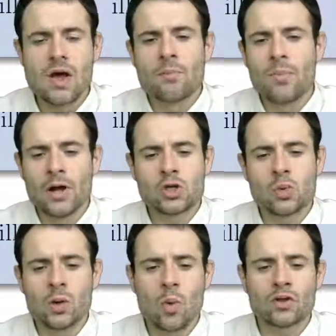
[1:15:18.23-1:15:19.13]
but you
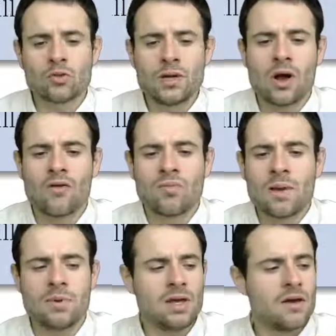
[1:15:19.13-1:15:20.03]
will want to be covered
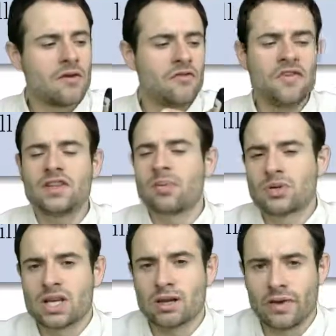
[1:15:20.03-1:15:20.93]
maybe
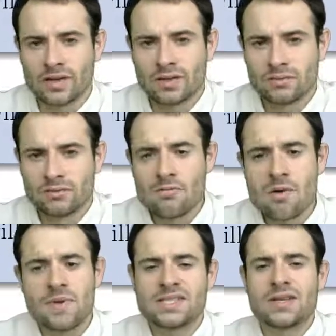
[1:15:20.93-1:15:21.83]
50% of it, or
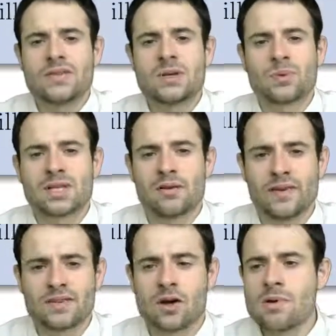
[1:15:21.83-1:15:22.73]
maybe 70% of
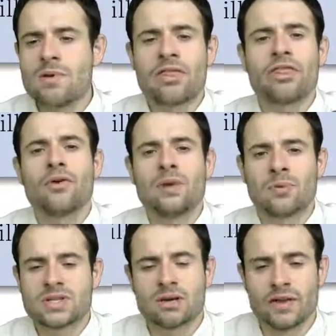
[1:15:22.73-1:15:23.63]
it, or maybe
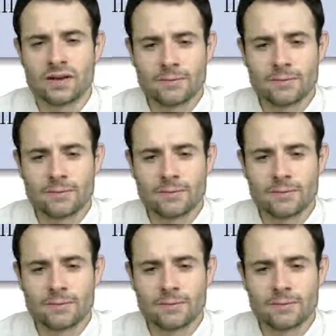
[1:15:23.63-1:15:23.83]
30% of it.